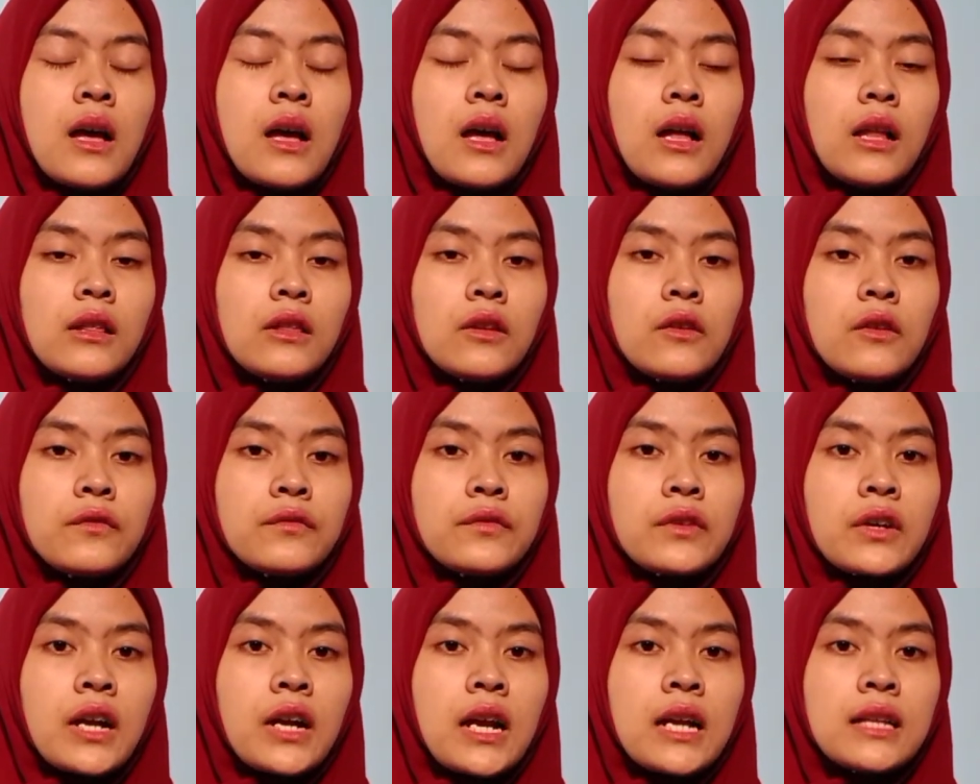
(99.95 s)
Allow
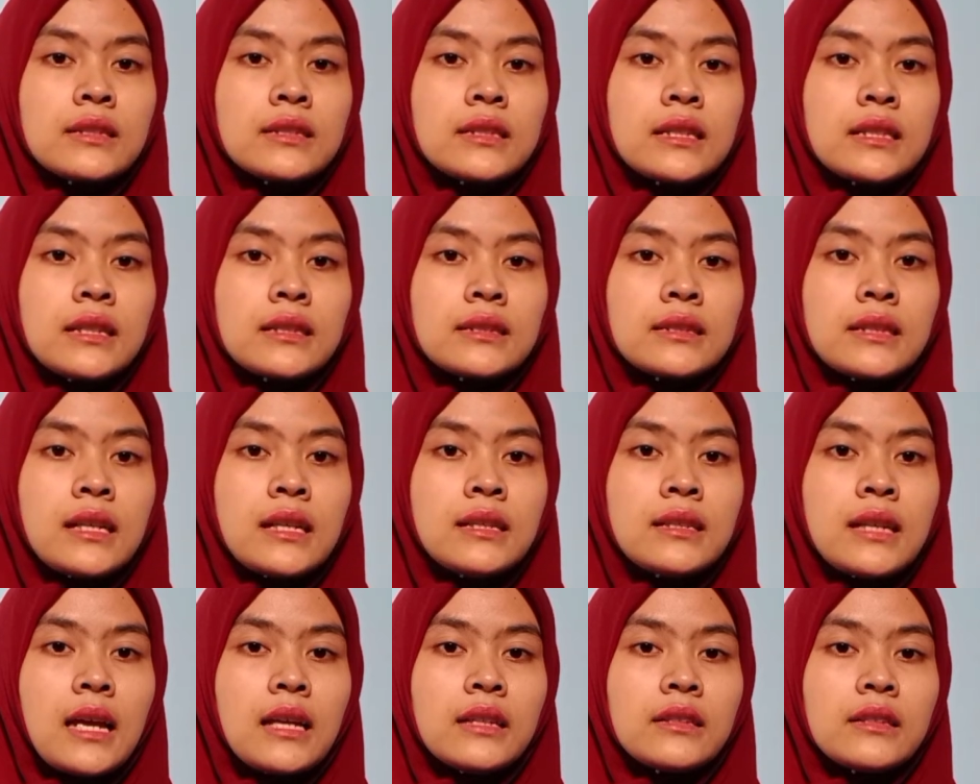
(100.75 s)
for until
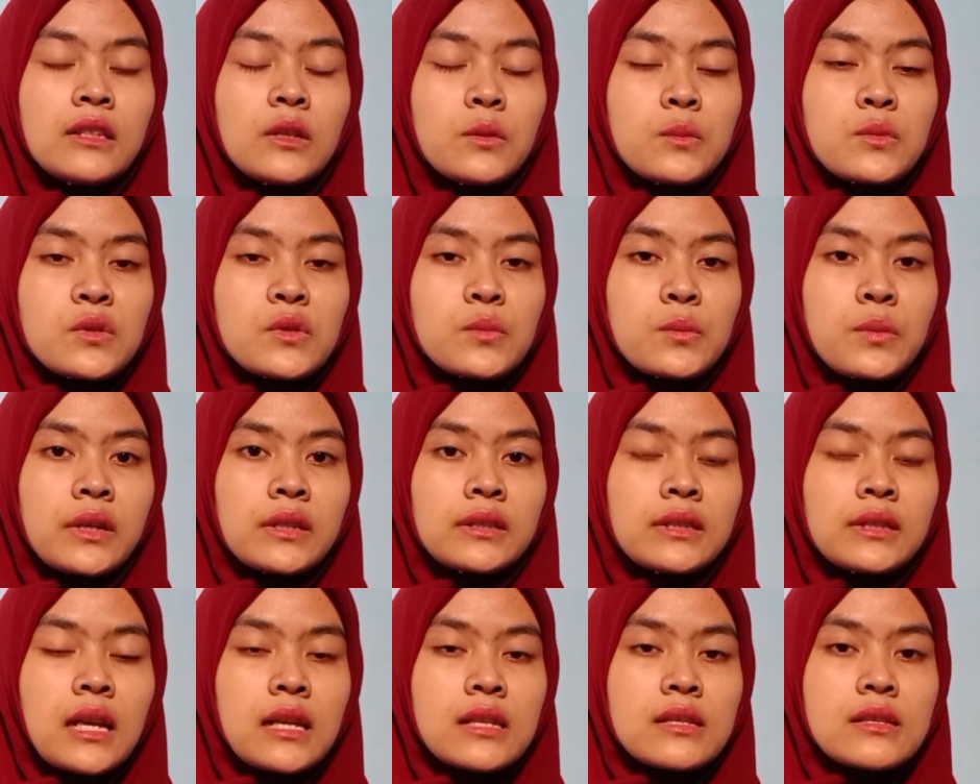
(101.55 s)
10 items per
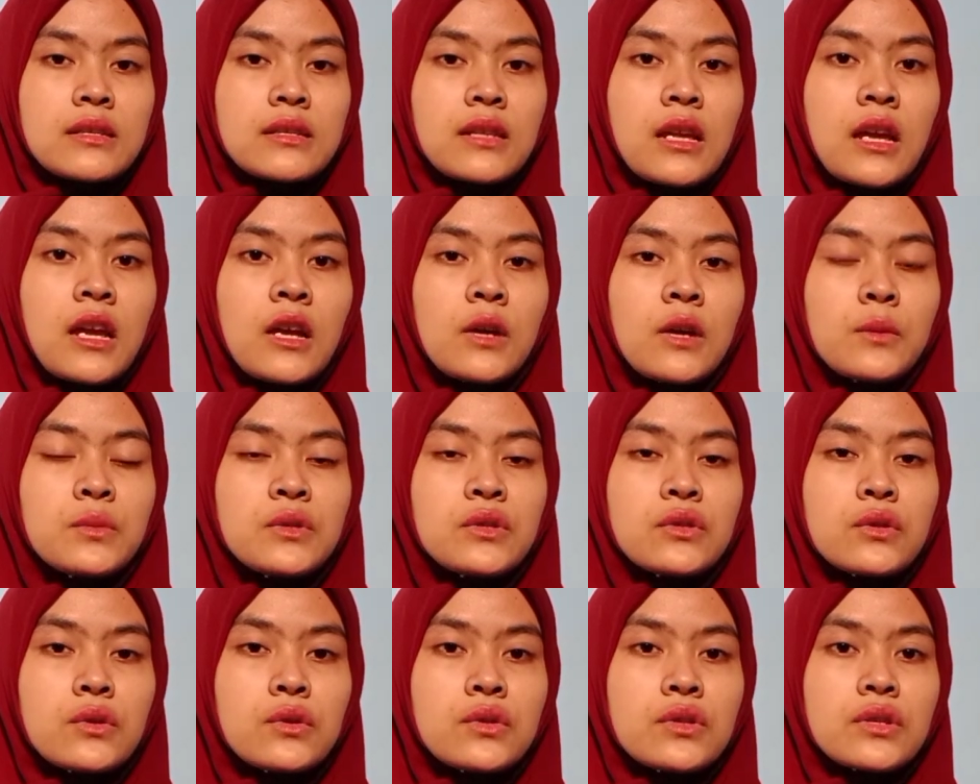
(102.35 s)
text type.
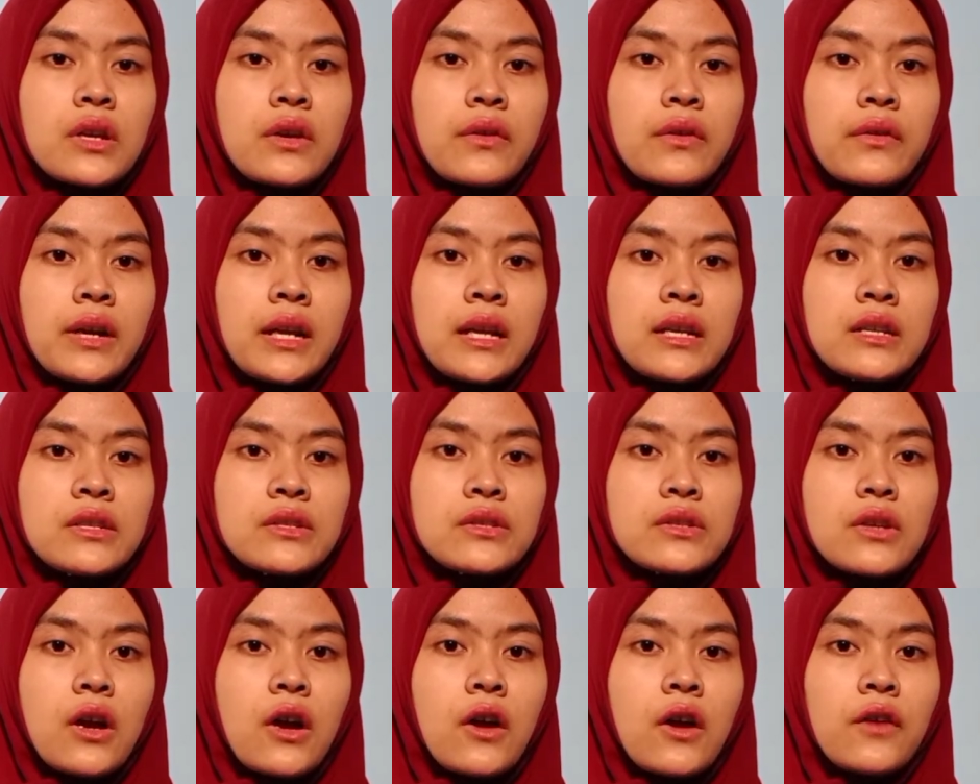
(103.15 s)
Choose a
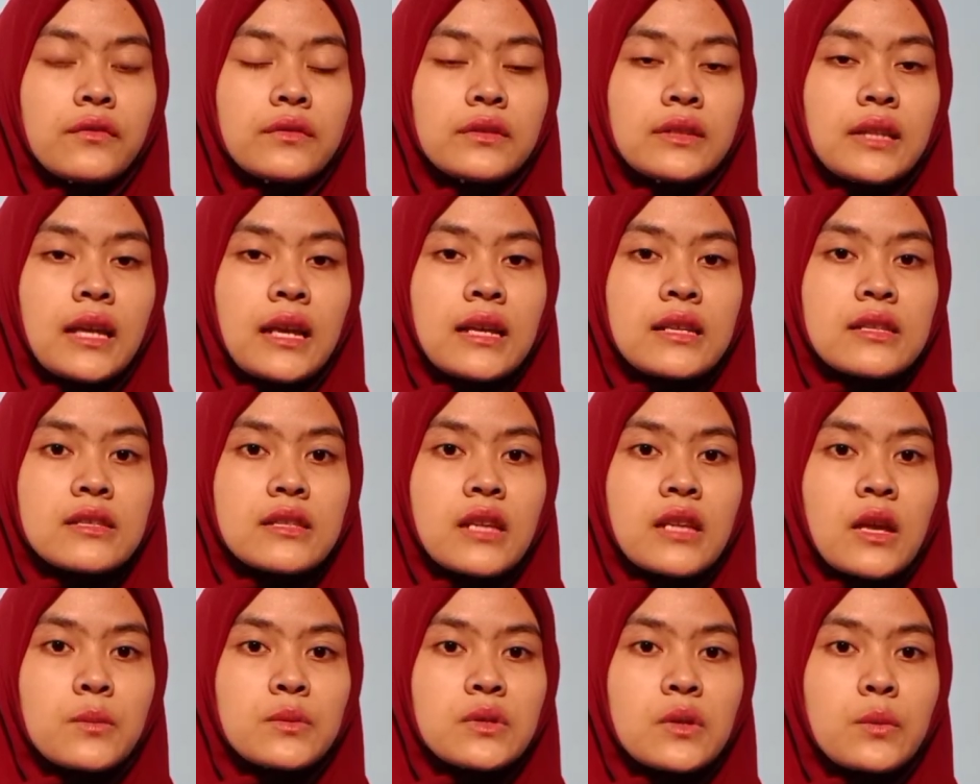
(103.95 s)
range of text
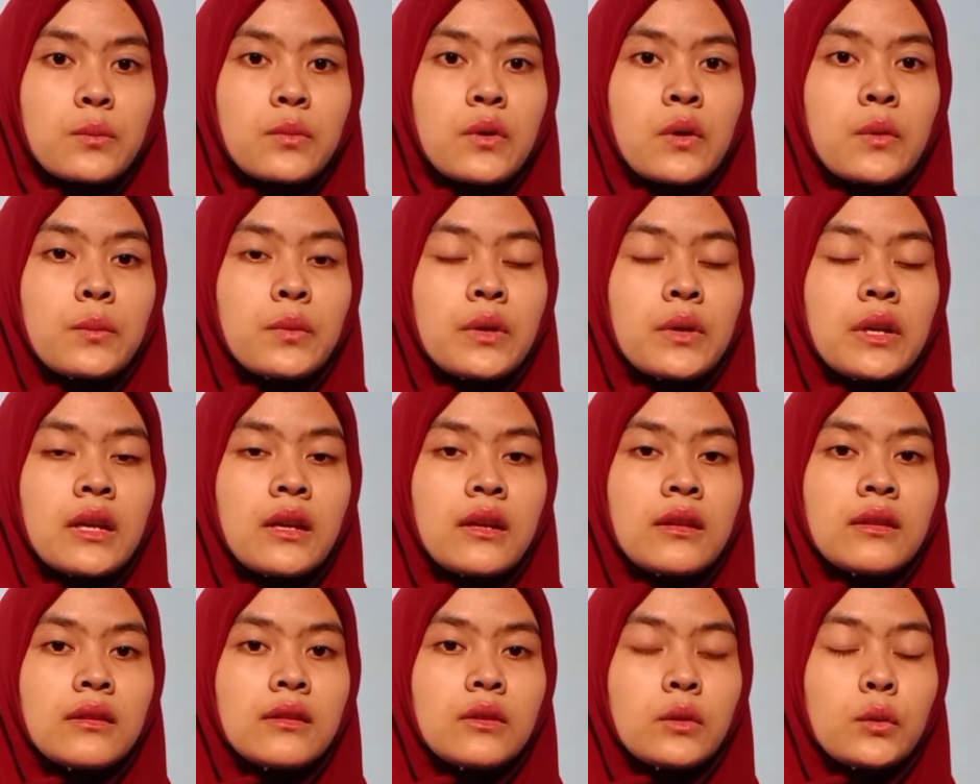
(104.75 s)
types
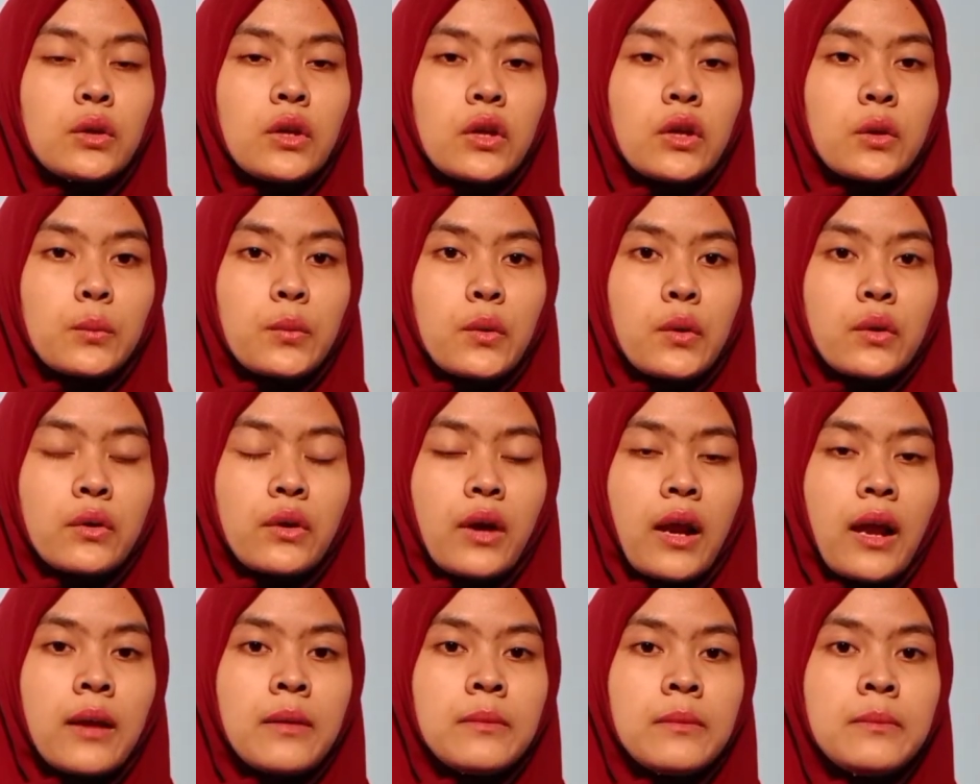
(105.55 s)
appropriate to your
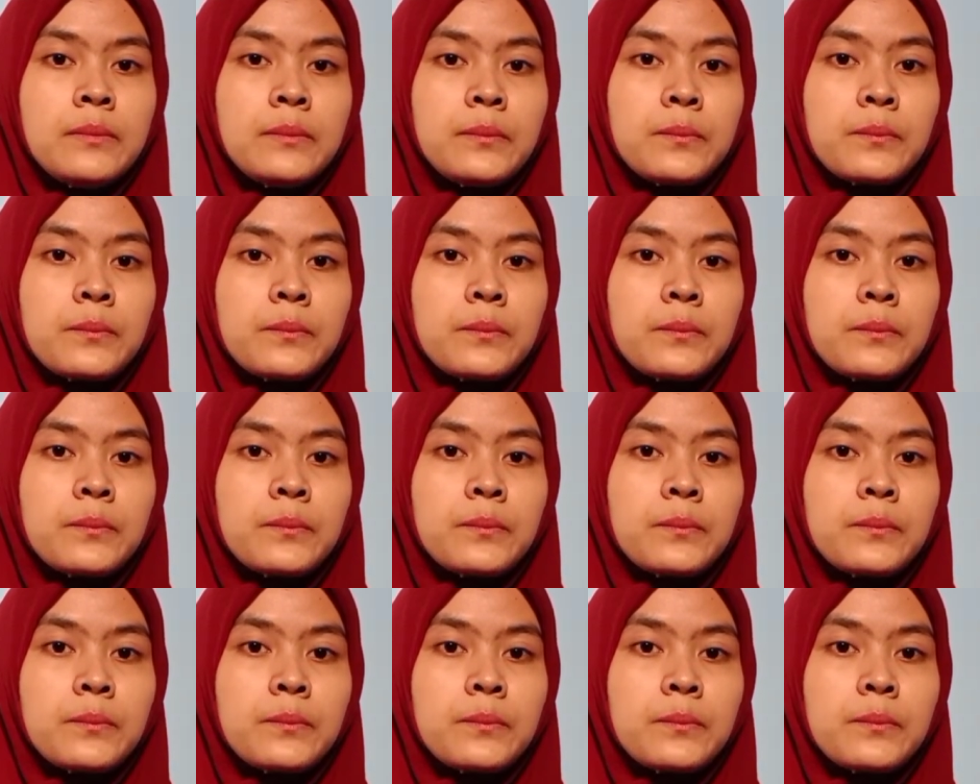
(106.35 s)
program.